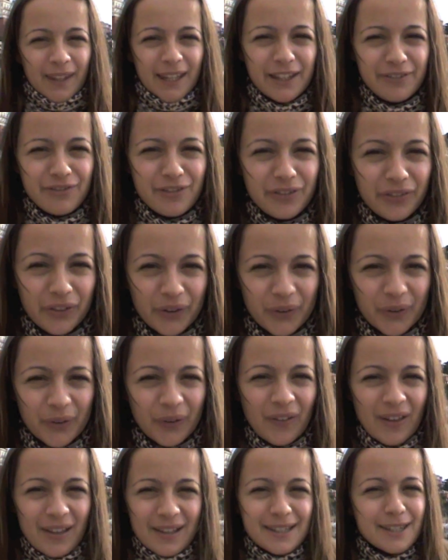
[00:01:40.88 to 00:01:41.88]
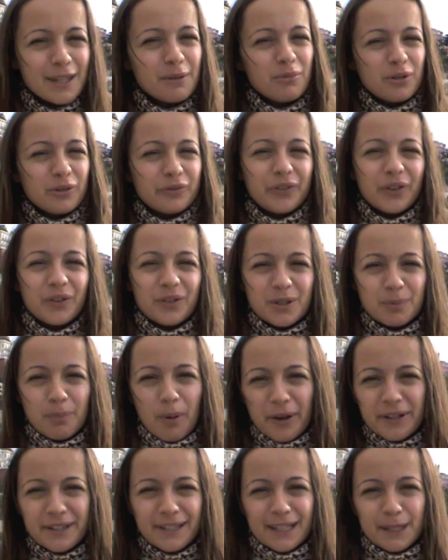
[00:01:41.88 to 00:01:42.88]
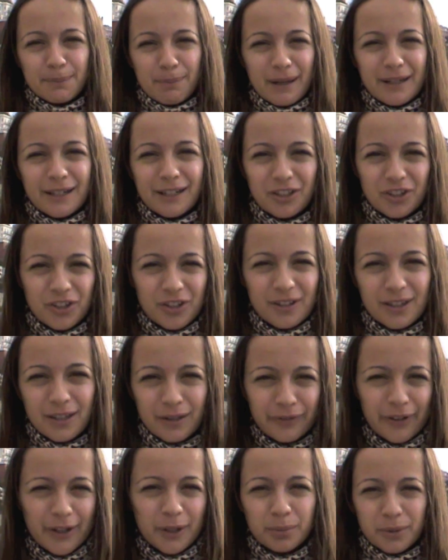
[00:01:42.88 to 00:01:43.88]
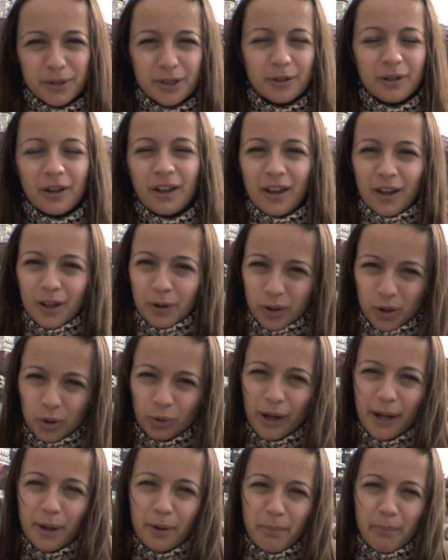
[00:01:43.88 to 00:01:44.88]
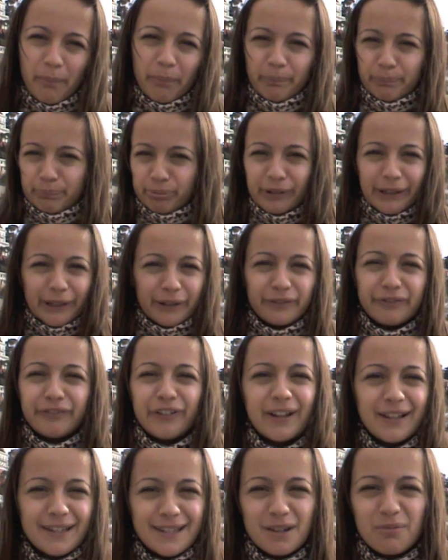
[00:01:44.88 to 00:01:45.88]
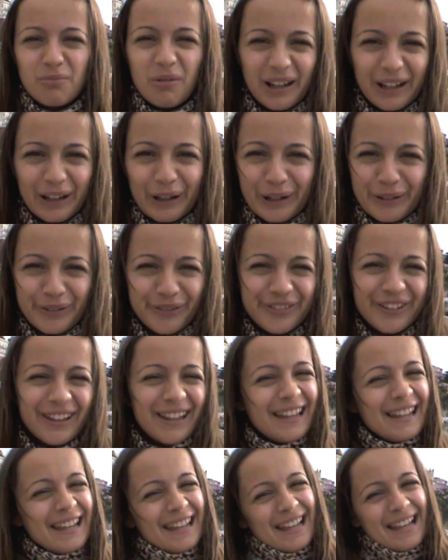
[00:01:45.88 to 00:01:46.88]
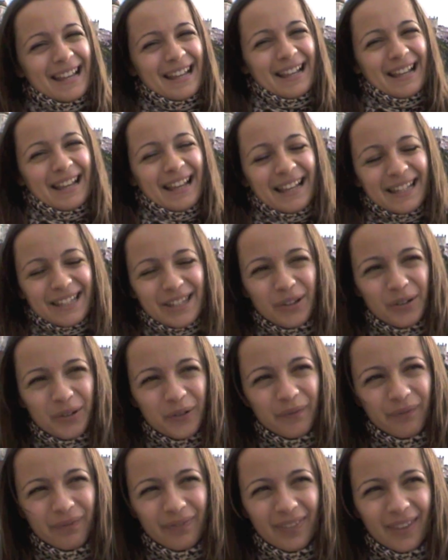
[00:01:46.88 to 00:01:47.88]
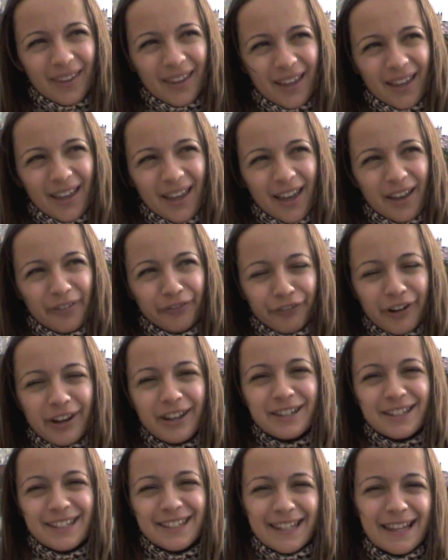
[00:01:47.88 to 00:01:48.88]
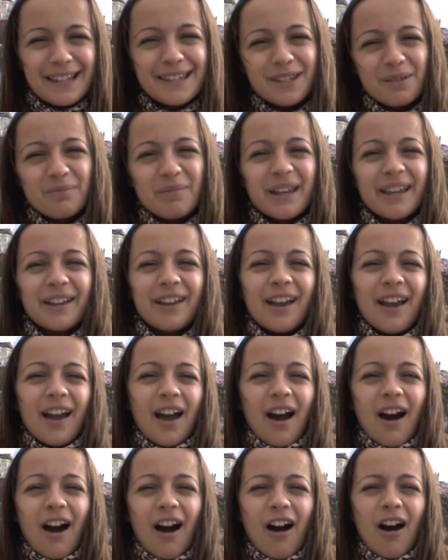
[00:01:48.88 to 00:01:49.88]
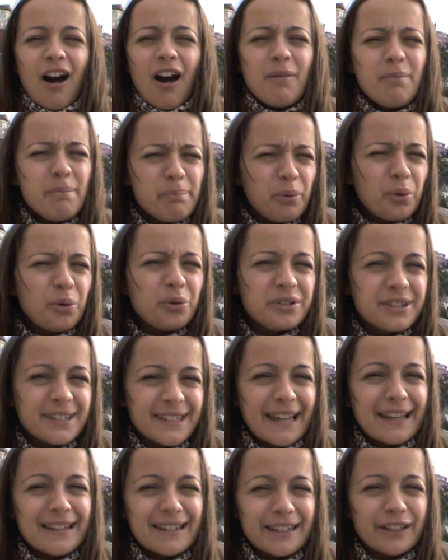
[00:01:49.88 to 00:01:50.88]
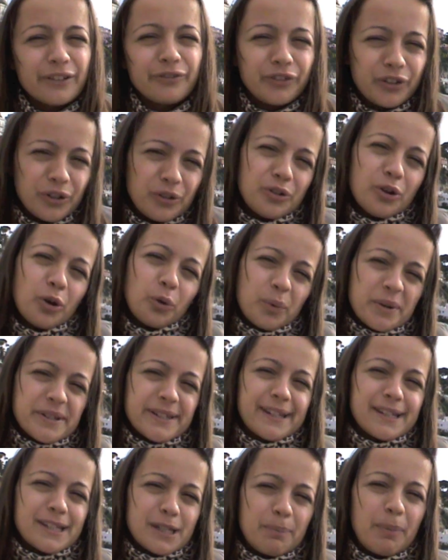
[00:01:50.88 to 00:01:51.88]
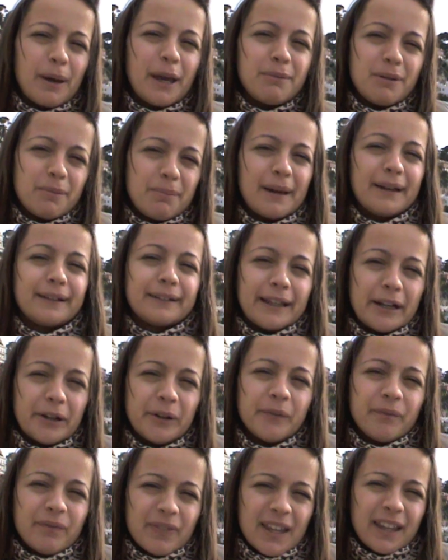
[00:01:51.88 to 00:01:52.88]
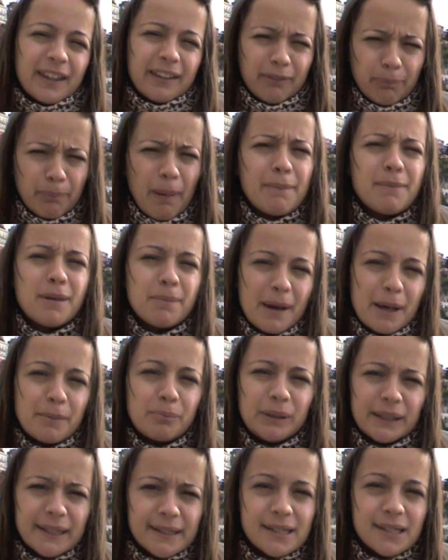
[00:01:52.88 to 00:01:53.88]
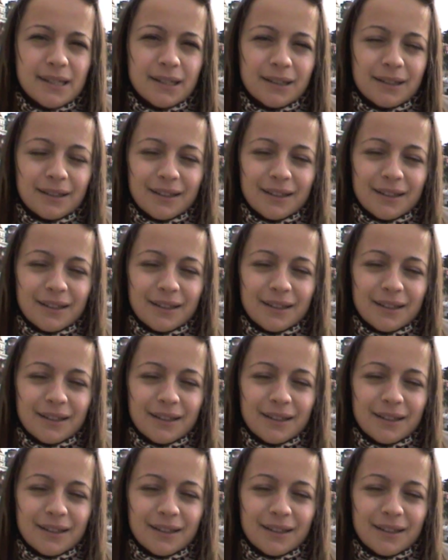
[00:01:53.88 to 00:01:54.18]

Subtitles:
Even though some of those past expenditures have helped to create brilliant things in my life. So a friend said to me, "I'm bored, Sandy, of you not wanting to pay me back now. Pay me back, please."